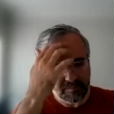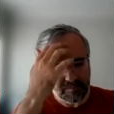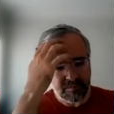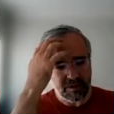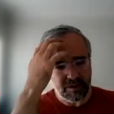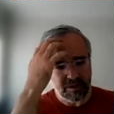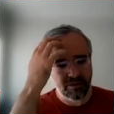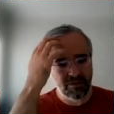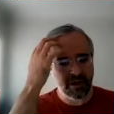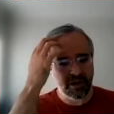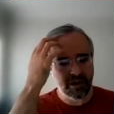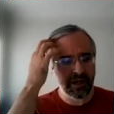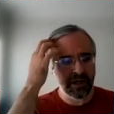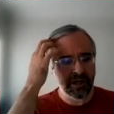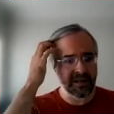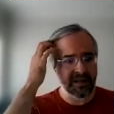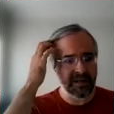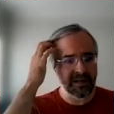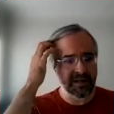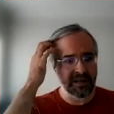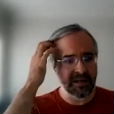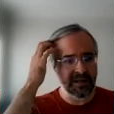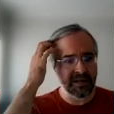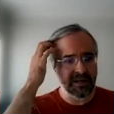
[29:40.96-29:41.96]
right?
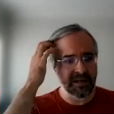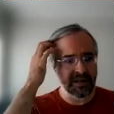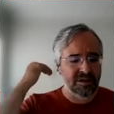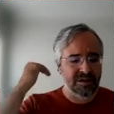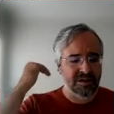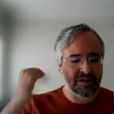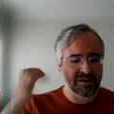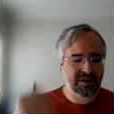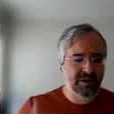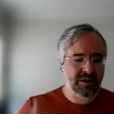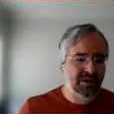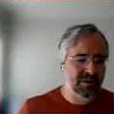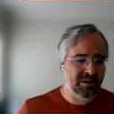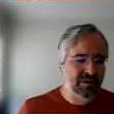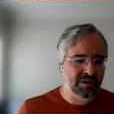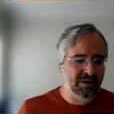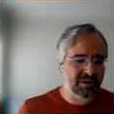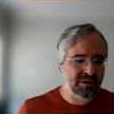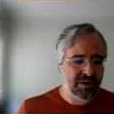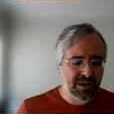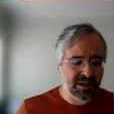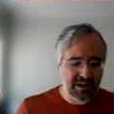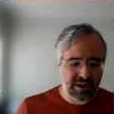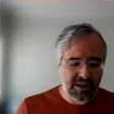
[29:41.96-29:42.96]

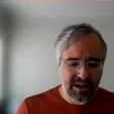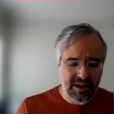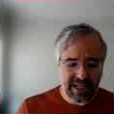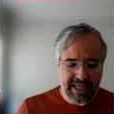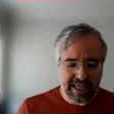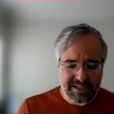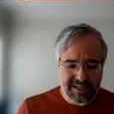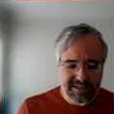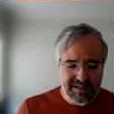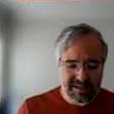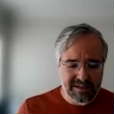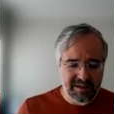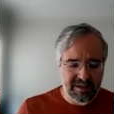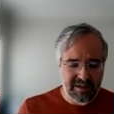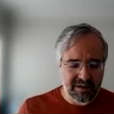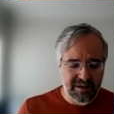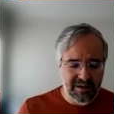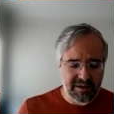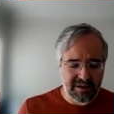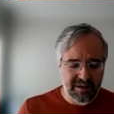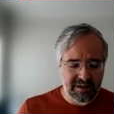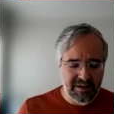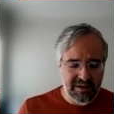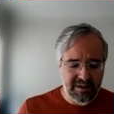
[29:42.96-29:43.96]
So let's
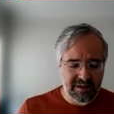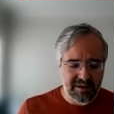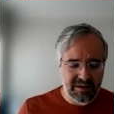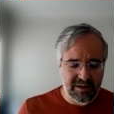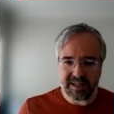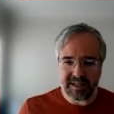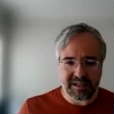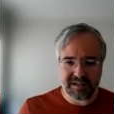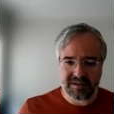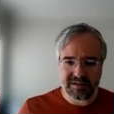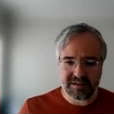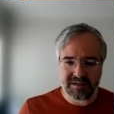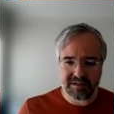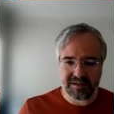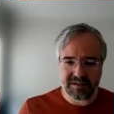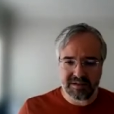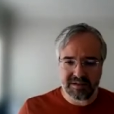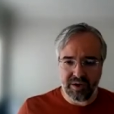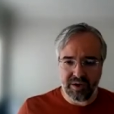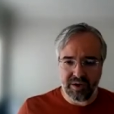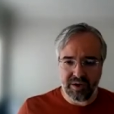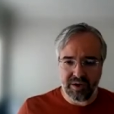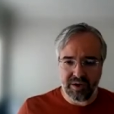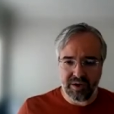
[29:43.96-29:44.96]

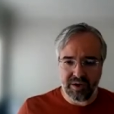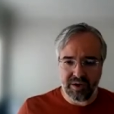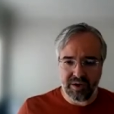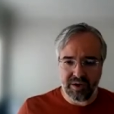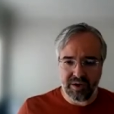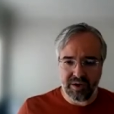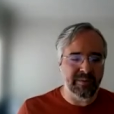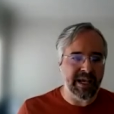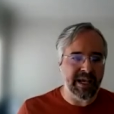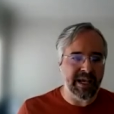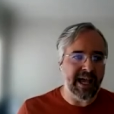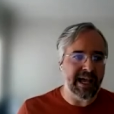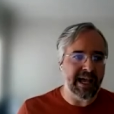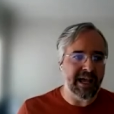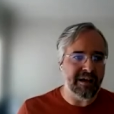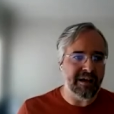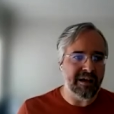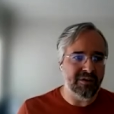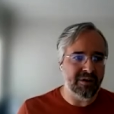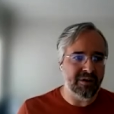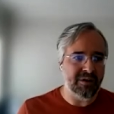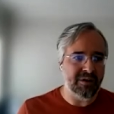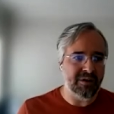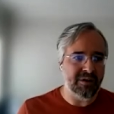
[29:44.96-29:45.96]
look at the data we
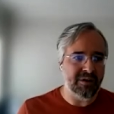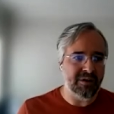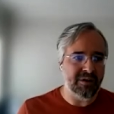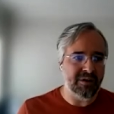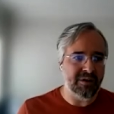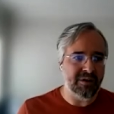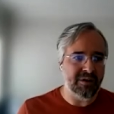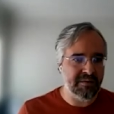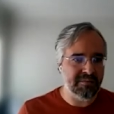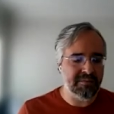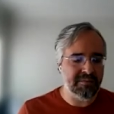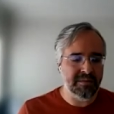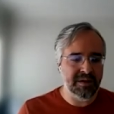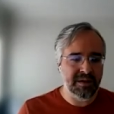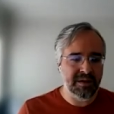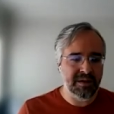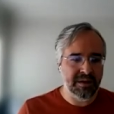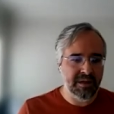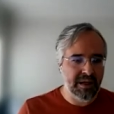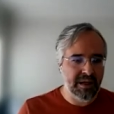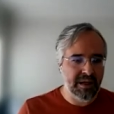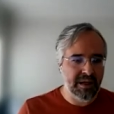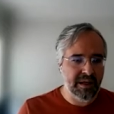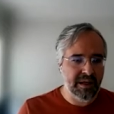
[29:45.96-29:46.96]
have on the SIM.
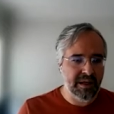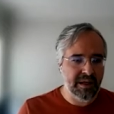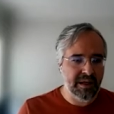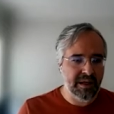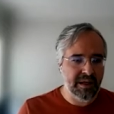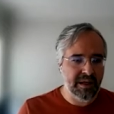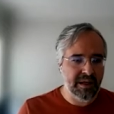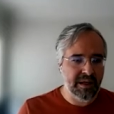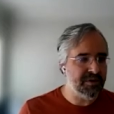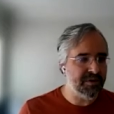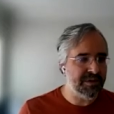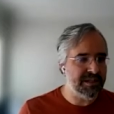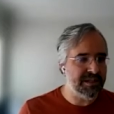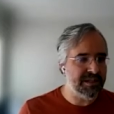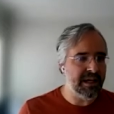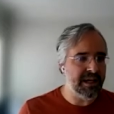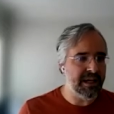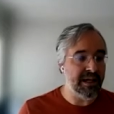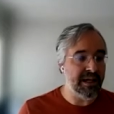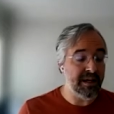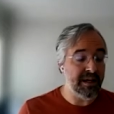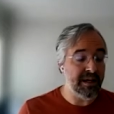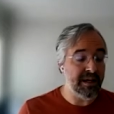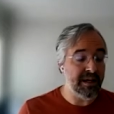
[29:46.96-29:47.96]
Is it mapped to
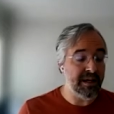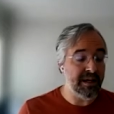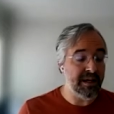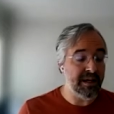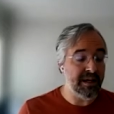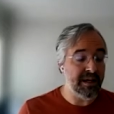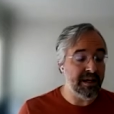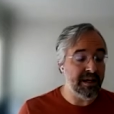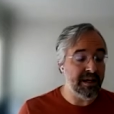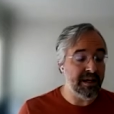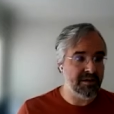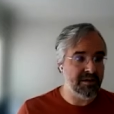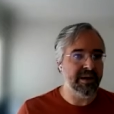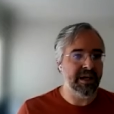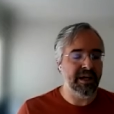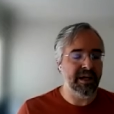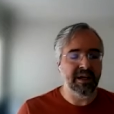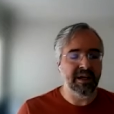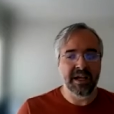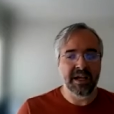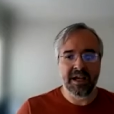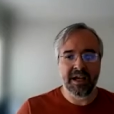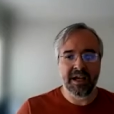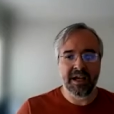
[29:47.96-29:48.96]
attack? It is.
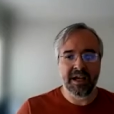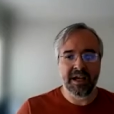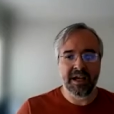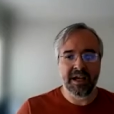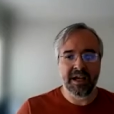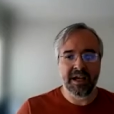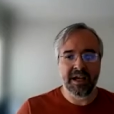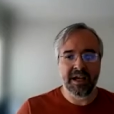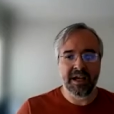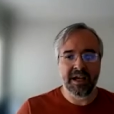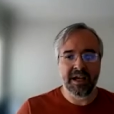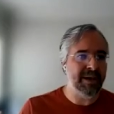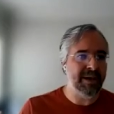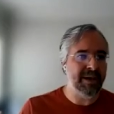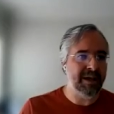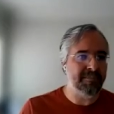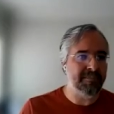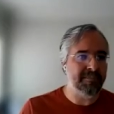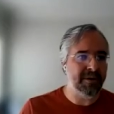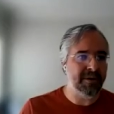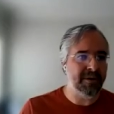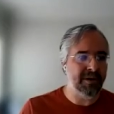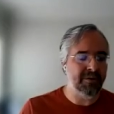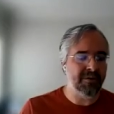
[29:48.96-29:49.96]
Okay, here's the heat
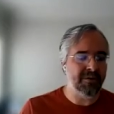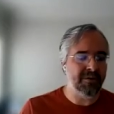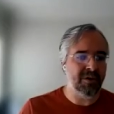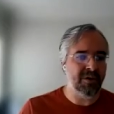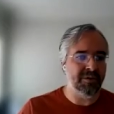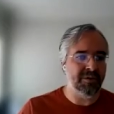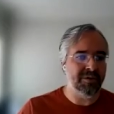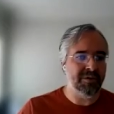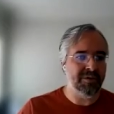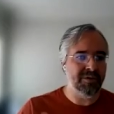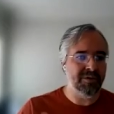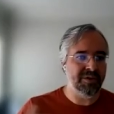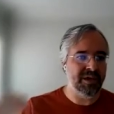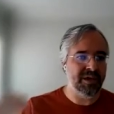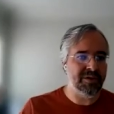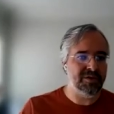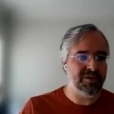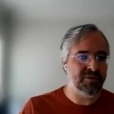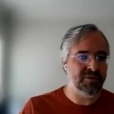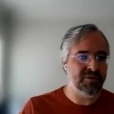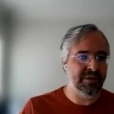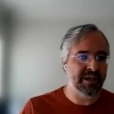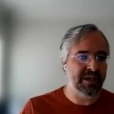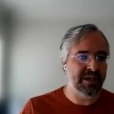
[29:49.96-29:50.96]
map of all the
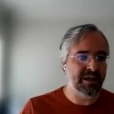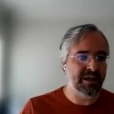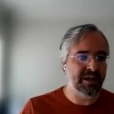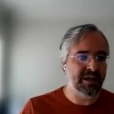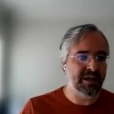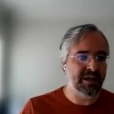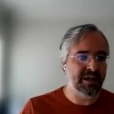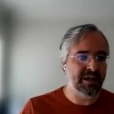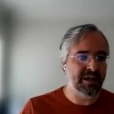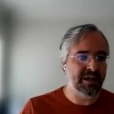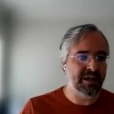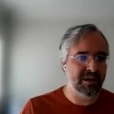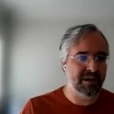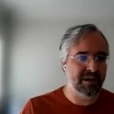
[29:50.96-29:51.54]
things we are